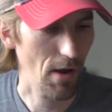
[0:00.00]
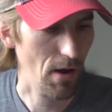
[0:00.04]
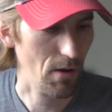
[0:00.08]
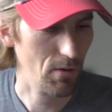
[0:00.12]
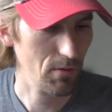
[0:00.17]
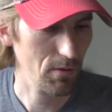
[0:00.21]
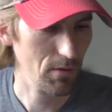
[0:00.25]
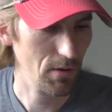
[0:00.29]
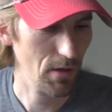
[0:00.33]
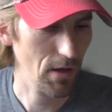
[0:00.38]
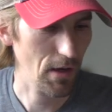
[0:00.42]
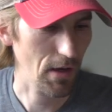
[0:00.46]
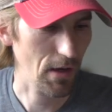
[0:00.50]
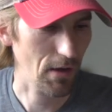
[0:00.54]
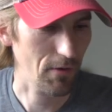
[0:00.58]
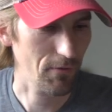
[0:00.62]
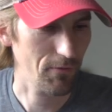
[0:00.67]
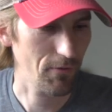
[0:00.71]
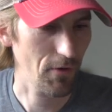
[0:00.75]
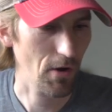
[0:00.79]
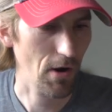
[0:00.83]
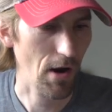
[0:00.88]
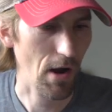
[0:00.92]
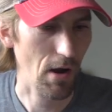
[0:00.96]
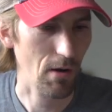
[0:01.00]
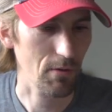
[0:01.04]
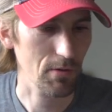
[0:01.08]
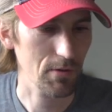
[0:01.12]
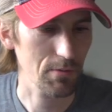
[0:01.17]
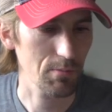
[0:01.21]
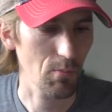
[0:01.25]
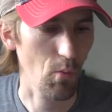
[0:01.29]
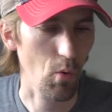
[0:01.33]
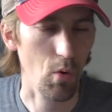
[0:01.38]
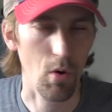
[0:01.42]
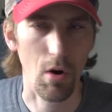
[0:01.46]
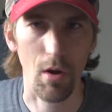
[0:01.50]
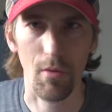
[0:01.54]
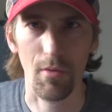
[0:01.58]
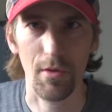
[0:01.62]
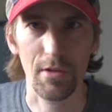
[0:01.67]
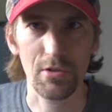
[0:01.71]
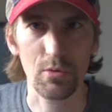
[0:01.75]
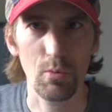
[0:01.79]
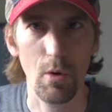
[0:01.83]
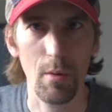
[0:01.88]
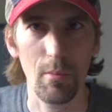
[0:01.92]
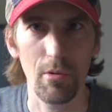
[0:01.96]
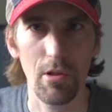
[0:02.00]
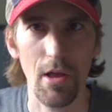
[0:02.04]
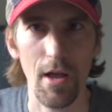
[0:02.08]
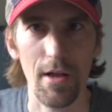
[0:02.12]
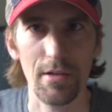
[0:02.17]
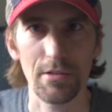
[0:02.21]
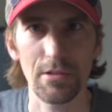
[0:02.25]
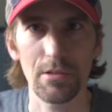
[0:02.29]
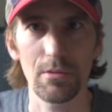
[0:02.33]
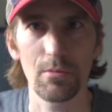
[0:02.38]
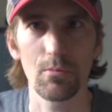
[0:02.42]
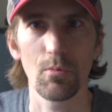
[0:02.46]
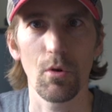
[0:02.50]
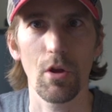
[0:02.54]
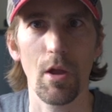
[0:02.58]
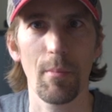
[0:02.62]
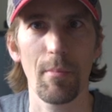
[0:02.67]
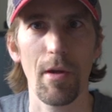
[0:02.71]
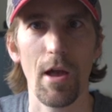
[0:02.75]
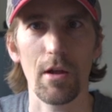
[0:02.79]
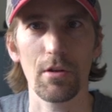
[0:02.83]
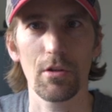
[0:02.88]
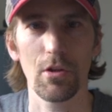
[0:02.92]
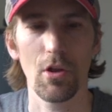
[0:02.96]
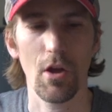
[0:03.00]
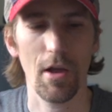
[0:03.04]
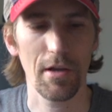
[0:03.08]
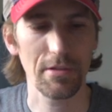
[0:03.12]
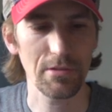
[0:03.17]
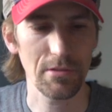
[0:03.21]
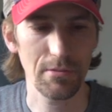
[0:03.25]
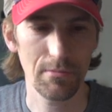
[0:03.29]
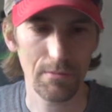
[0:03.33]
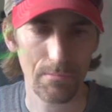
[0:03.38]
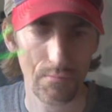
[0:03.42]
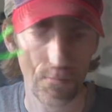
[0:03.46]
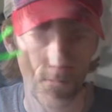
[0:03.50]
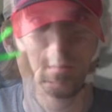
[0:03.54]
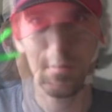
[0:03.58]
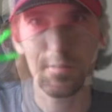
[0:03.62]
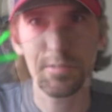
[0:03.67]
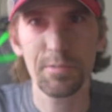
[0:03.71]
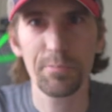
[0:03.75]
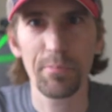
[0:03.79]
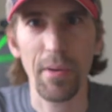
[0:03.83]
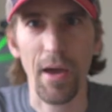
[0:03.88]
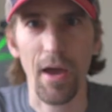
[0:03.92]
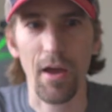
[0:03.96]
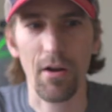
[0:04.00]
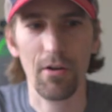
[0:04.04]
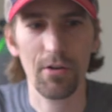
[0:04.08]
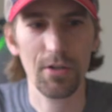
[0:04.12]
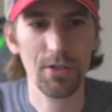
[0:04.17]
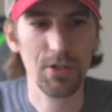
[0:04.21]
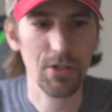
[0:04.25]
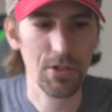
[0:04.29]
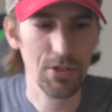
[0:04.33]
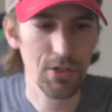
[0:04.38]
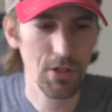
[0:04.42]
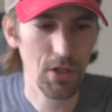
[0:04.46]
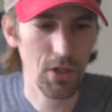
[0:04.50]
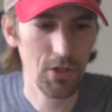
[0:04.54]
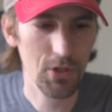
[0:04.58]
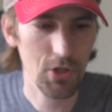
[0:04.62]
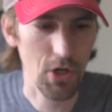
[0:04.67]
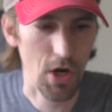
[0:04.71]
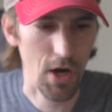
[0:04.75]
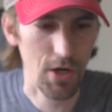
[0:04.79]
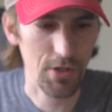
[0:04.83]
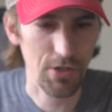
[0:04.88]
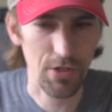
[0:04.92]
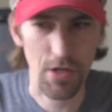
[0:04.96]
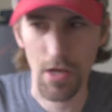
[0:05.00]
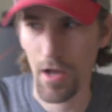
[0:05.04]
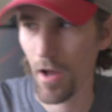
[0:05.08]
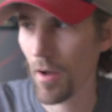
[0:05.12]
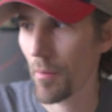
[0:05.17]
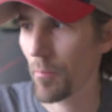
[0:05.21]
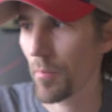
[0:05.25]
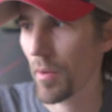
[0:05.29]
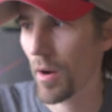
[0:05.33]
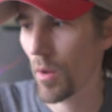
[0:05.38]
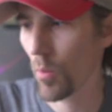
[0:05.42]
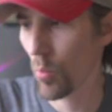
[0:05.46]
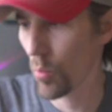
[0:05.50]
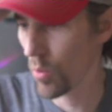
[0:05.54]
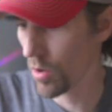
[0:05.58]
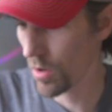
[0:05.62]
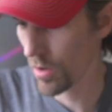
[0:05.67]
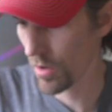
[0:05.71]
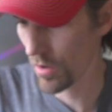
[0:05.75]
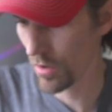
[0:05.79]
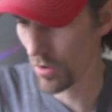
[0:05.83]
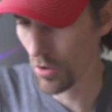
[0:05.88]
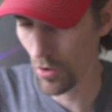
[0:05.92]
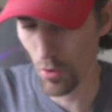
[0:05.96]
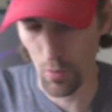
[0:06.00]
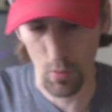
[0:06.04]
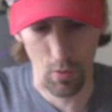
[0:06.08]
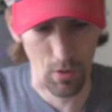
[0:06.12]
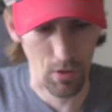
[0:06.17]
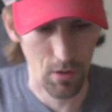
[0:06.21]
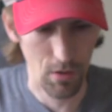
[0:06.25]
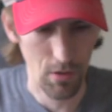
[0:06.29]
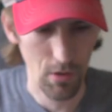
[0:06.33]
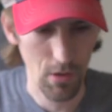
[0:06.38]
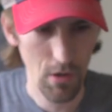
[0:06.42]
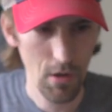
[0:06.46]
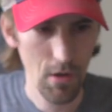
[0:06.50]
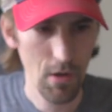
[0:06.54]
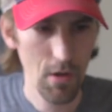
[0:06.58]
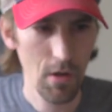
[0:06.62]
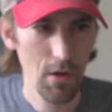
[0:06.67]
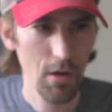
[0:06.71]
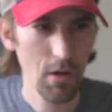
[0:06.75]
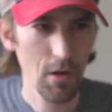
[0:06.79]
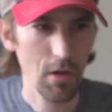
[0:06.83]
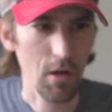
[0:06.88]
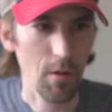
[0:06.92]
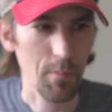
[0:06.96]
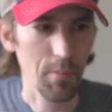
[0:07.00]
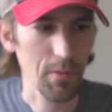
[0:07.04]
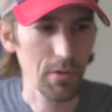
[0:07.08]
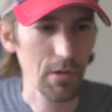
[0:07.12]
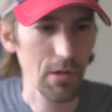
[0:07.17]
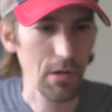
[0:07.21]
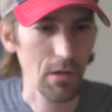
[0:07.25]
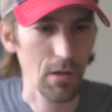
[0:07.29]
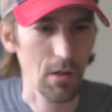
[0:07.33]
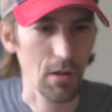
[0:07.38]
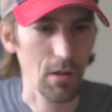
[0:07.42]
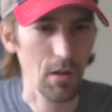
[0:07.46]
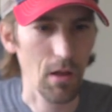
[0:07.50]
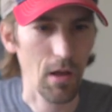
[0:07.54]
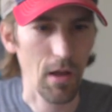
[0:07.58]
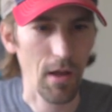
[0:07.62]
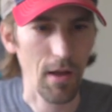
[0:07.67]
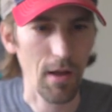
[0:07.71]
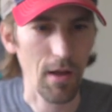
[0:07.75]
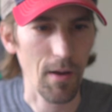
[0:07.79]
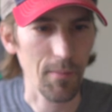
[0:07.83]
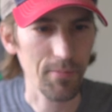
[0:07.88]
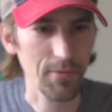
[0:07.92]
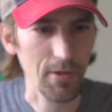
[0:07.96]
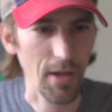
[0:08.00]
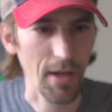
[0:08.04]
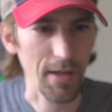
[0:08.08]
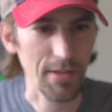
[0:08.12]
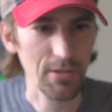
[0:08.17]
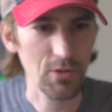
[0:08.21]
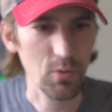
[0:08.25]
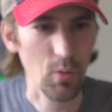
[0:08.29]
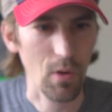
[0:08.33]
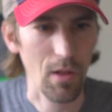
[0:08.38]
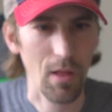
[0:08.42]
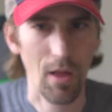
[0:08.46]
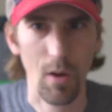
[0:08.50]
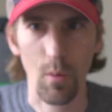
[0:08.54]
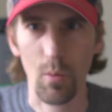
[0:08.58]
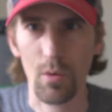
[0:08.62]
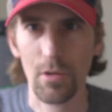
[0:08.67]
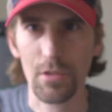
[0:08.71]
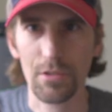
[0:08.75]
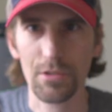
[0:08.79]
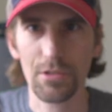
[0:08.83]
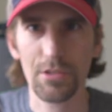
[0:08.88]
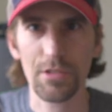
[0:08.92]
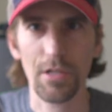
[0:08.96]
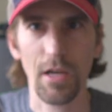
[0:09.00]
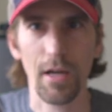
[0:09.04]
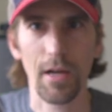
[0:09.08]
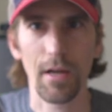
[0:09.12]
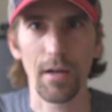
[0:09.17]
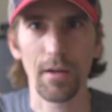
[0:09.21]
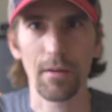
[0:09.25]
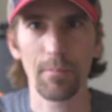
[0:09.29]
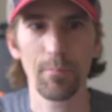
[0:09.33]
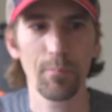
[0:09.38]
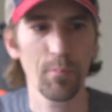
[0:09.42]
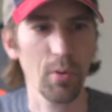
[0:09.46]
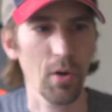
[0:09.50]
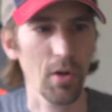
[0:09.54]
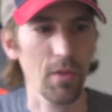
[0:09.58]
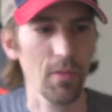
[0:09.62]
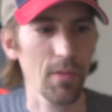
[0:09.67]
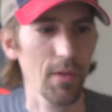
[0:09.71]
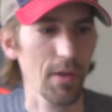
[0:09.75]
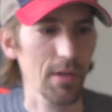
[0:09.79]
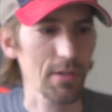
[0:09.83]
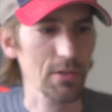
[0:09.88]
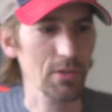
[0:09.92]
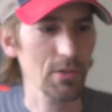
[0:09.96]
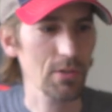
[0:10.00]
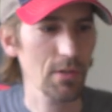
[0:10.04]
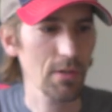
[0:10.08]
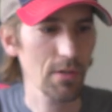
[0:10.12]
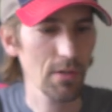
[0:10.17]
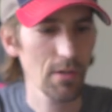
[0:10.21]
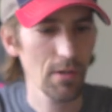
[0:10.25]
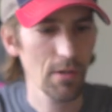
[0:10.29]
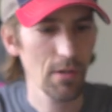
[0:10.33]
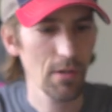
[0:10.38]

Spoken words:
around and figure out more on this Weebill S. We'll get back to you guys. Batteries are still charging up, but I wanted to do a couple little updates while I was putting this